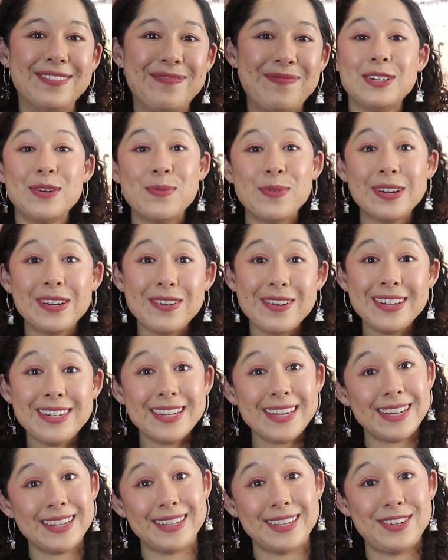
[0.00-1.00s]
So we're going
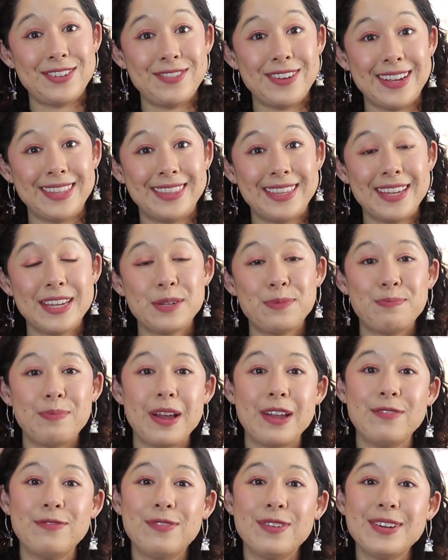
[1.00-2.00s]
to illustrate this
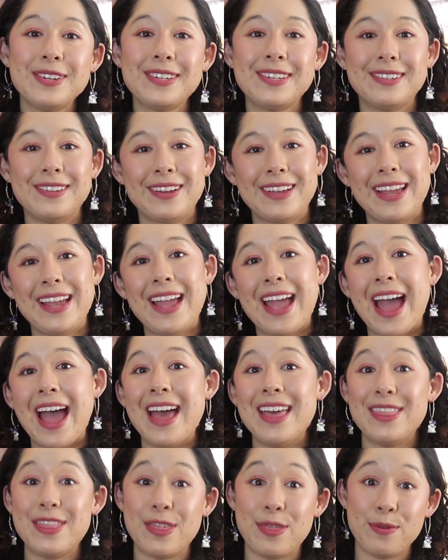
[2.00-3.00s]
by first looking
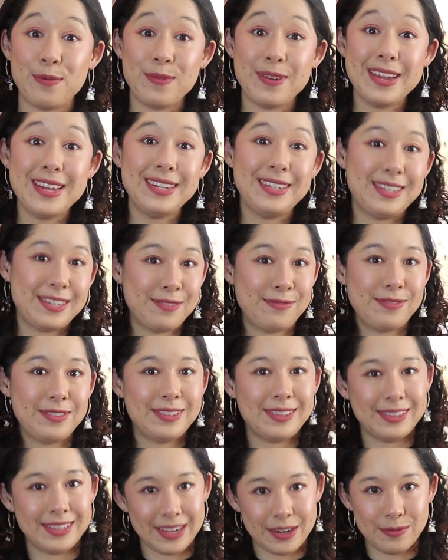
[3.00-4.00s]
at 3
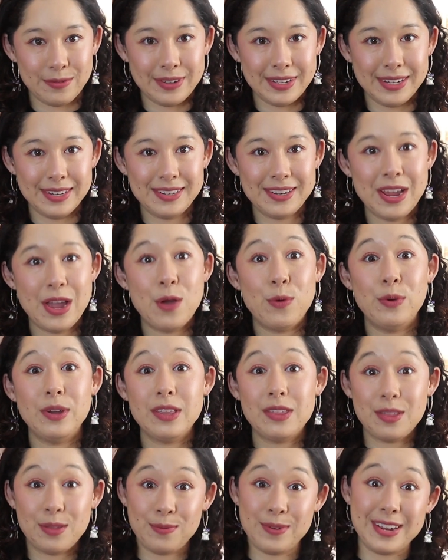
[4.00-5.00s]
different liquids
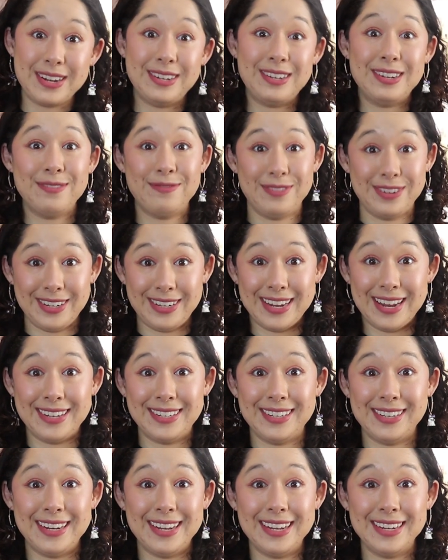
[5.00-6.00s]
with 3 different
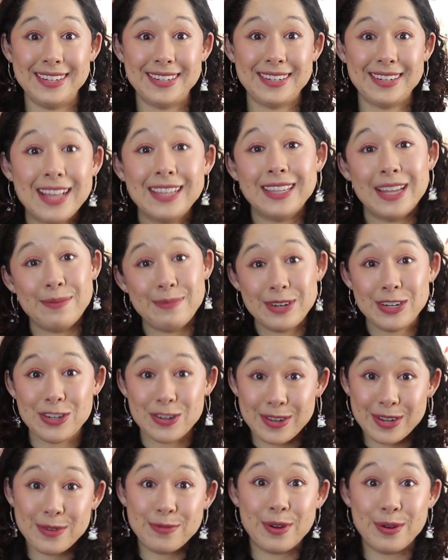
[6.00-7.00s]
densities. Let me
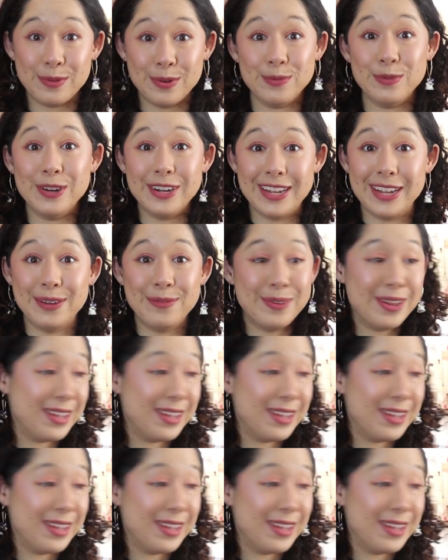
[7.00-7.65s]
show you what we're working